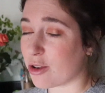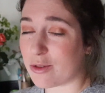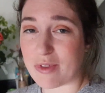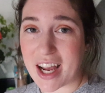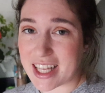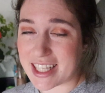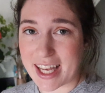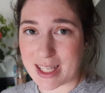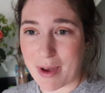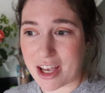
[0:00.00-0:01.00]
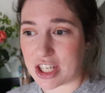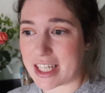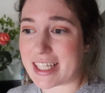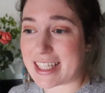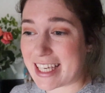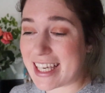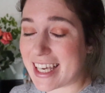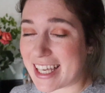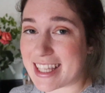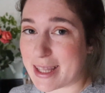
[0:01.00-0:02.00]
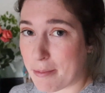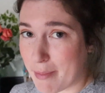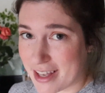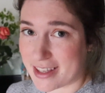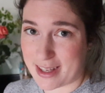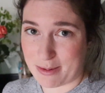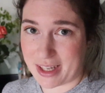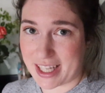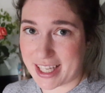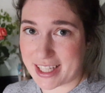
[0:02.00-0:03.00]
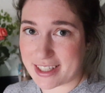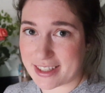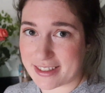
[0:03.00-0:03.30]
On a rainy day especially, tea is the medicine we need.